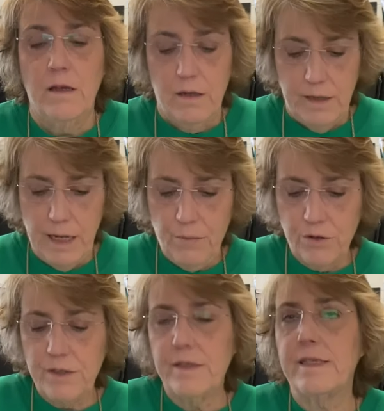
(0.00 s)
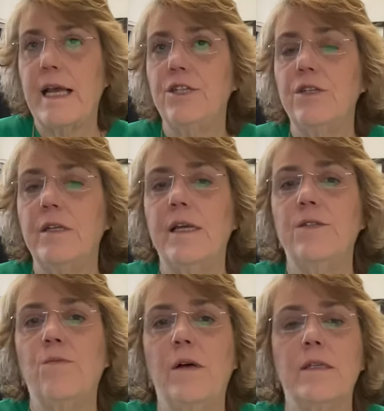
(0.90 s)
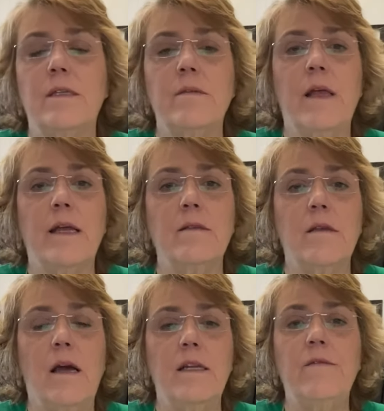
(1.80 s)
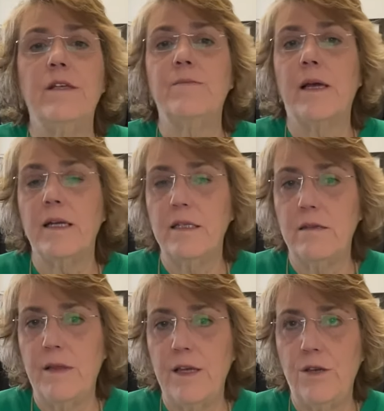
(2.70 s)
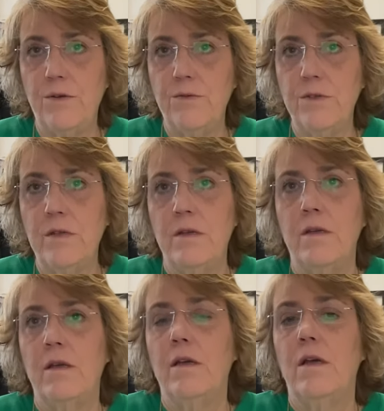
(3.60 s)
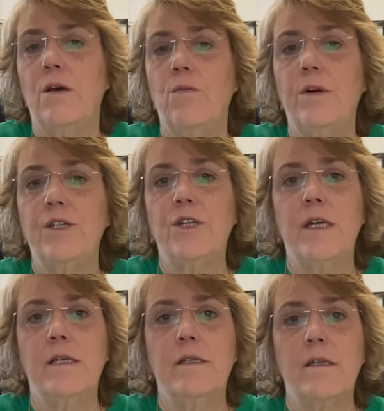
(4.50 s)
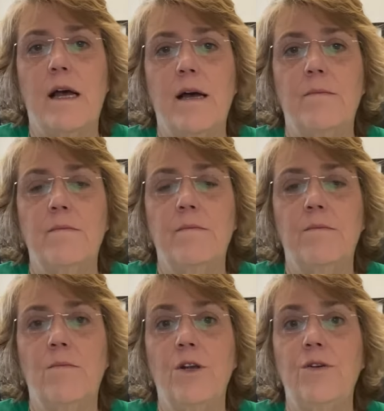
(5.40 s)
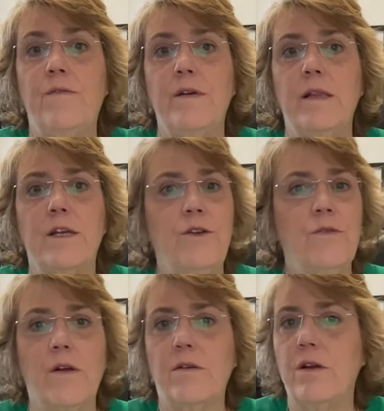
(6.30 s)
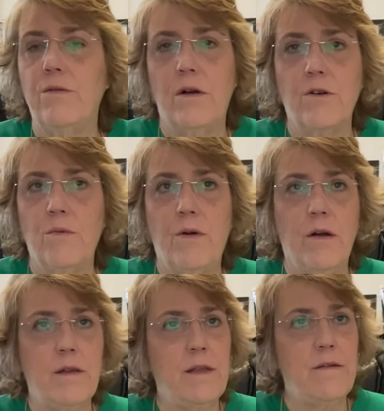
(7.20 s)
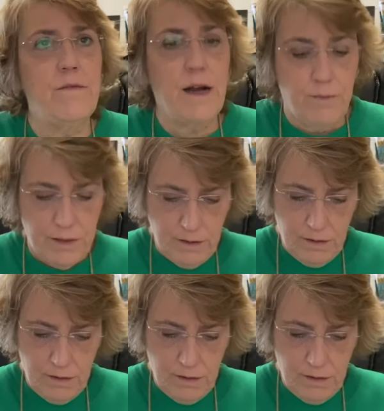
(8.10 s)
Depersonalization is what defense mechanism they use, which is where you feel like you are no longer a part of the environment.